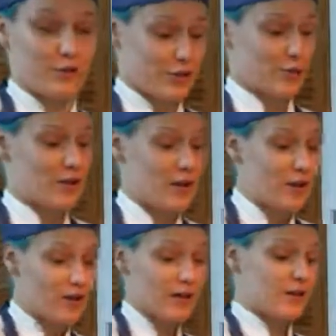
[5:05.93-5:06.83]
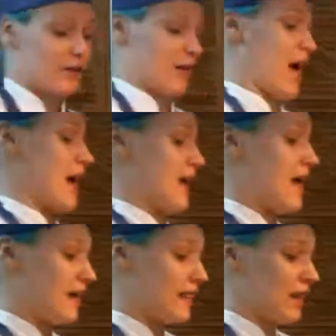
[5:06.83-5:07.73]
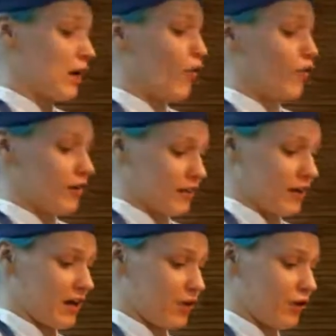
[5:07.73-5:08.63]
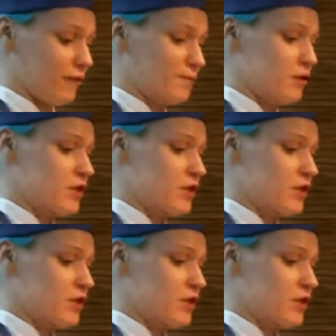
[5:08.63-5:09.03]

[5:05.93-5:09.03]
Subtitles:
So you can add anything or nothing at all.